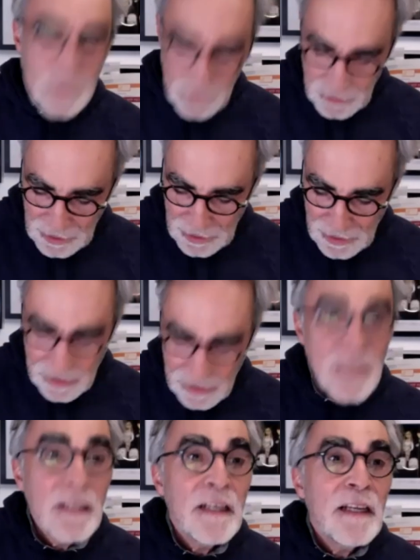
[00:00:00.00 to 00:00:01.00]
Okay.
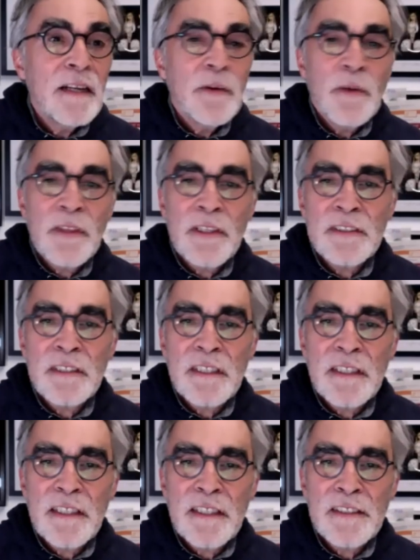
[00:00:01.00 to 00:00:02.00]
Well, Let me see if I
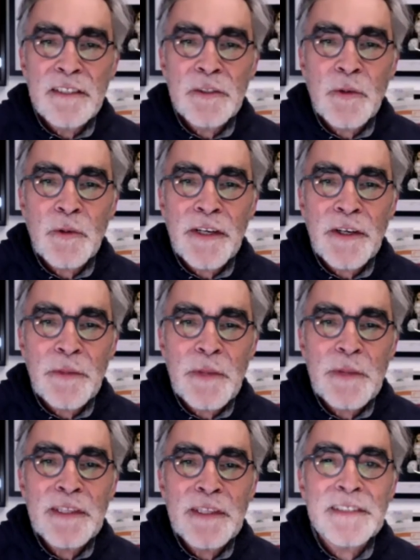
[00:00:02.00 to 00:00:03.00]
can. There's this it. one right here.
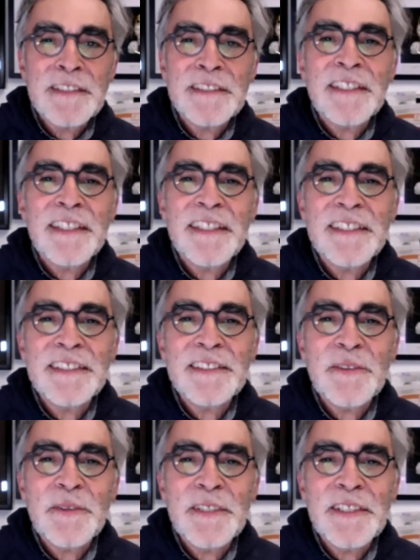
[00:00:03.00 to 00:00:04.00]
Maybe this is a, this is
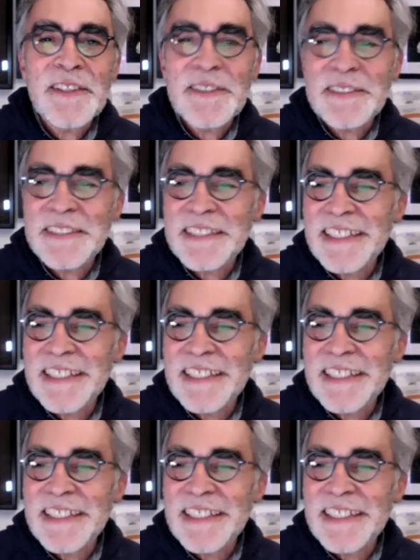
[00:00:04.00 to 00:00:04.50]
the one. Here goes.